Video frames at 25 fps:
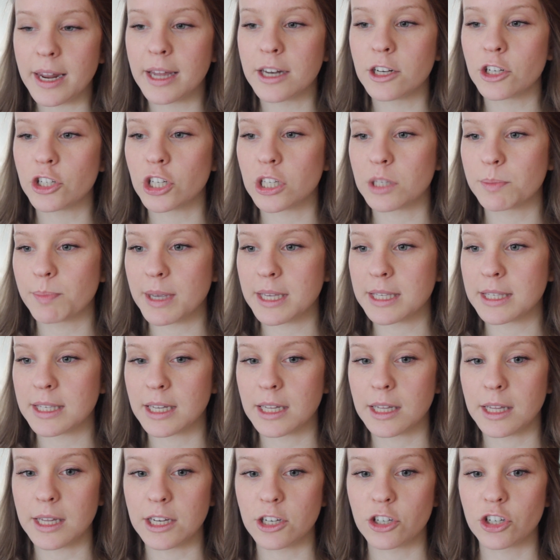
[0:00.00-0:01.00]
and just
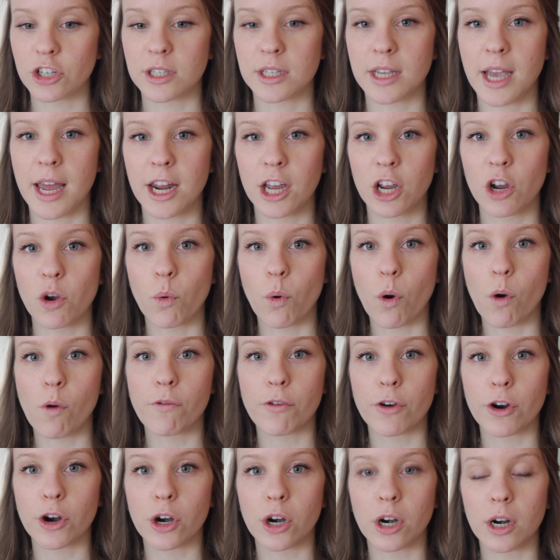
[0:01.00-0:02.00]
basically just kind of go
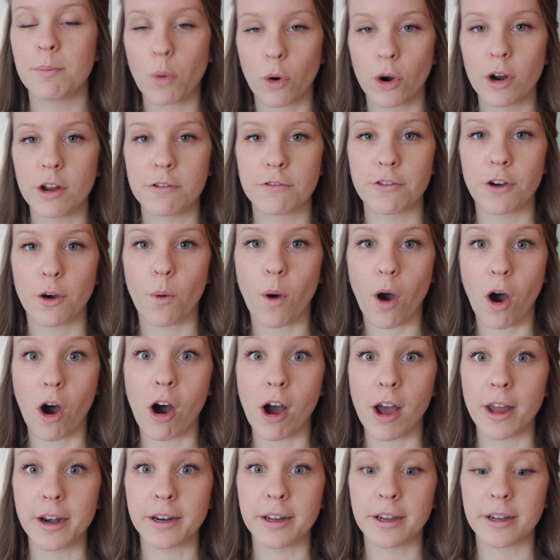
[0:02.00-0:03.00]
over more info
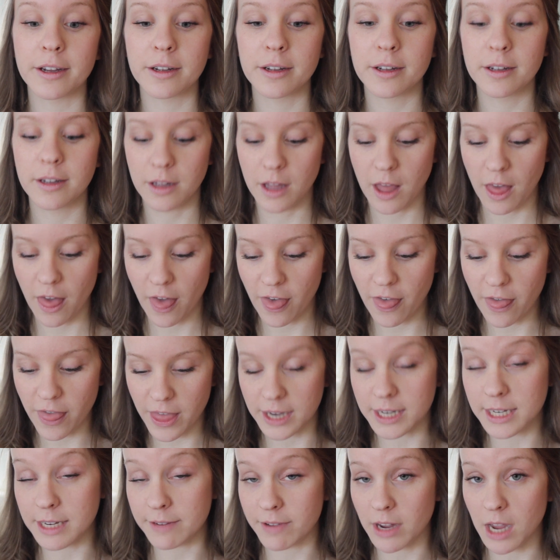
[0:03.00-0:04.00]
on
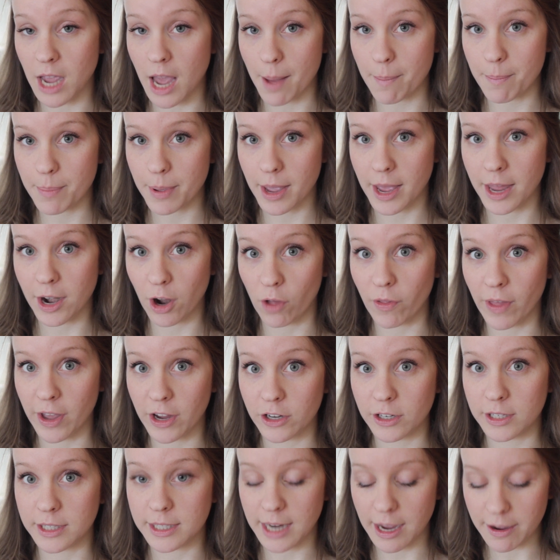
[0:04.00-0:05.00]
the diva cup and all
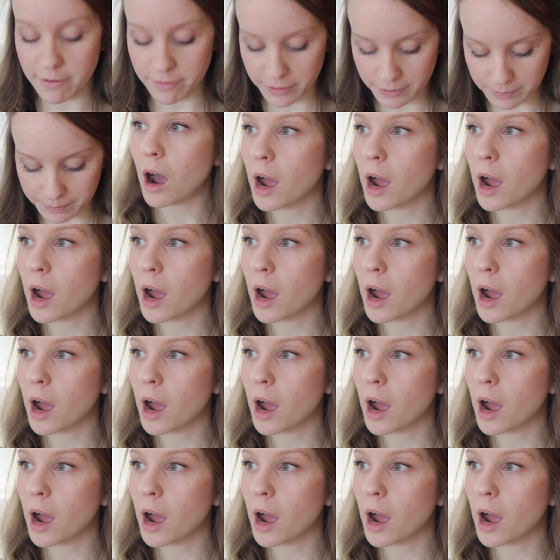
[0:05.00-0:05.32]
that good stuff.